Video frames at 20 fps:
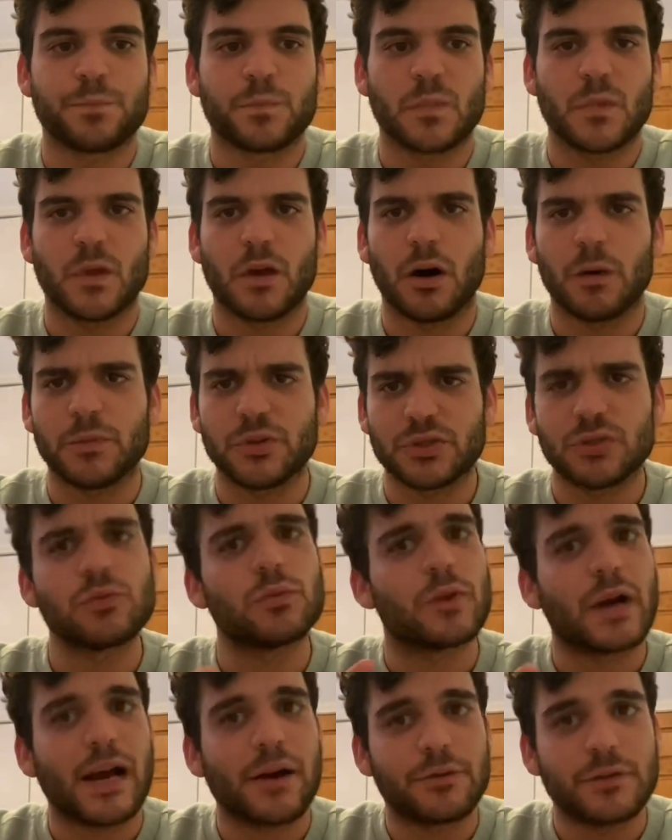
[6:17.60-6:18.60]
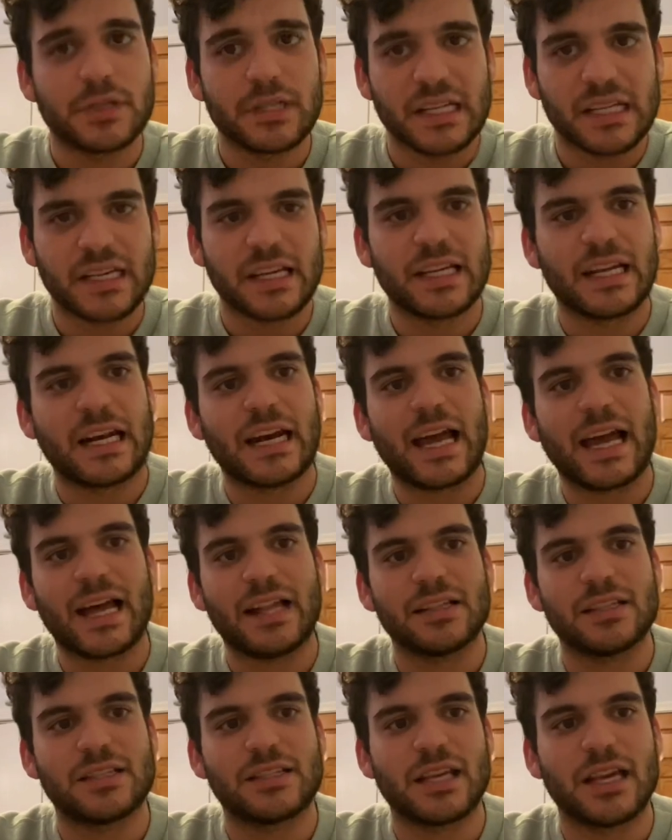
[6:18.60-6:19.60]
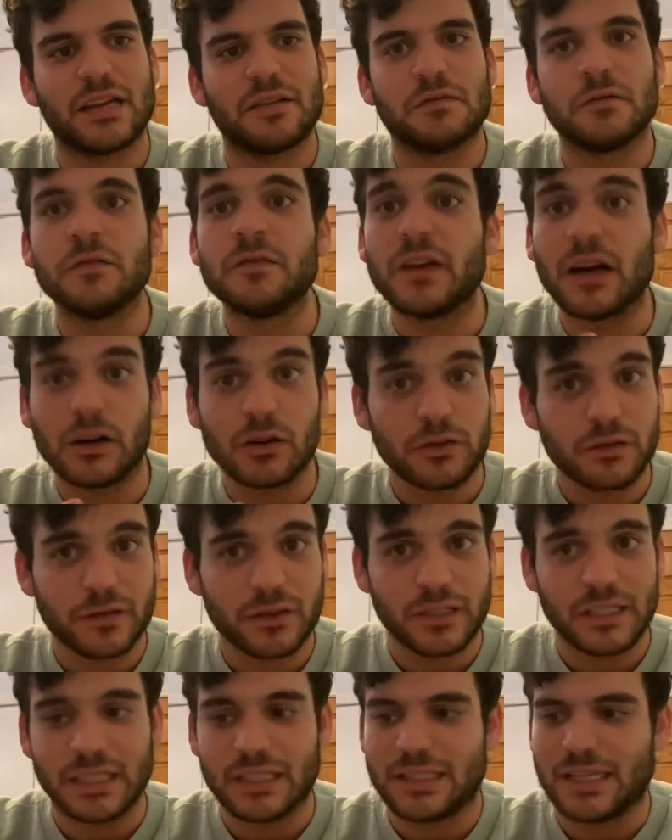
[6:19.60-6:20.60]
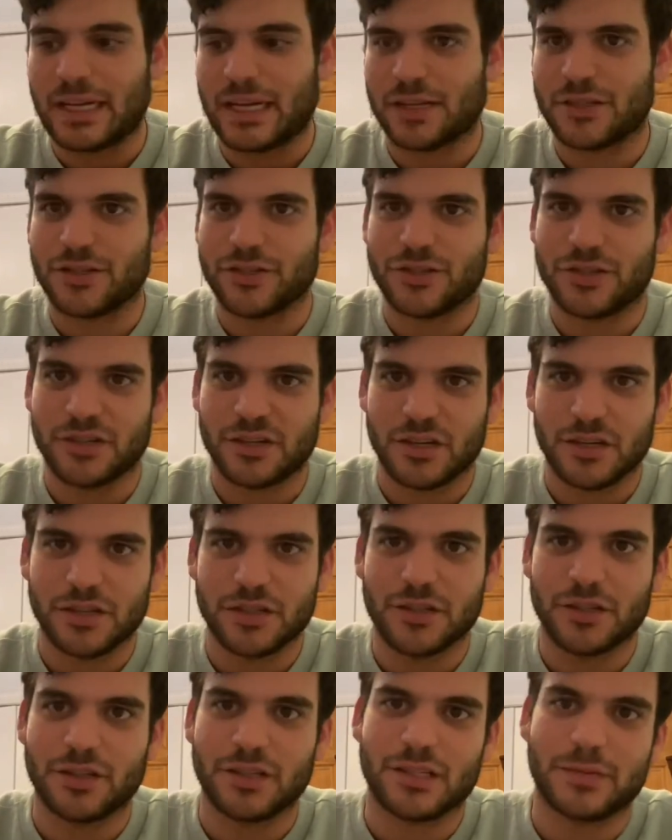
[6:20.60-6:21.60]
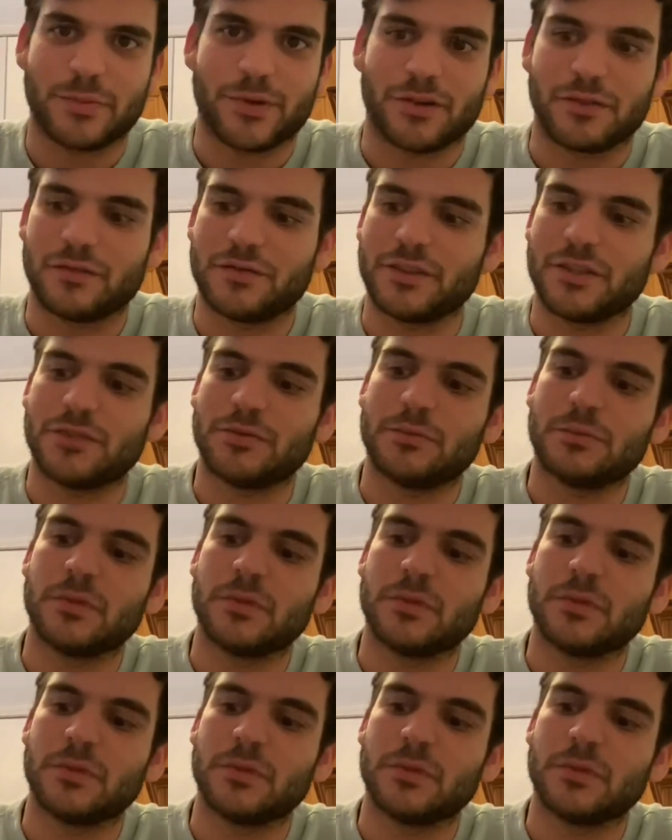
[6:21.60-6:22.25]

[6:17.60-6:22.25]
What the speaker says: almost rounding, and it adds a velvety texture to this perfume.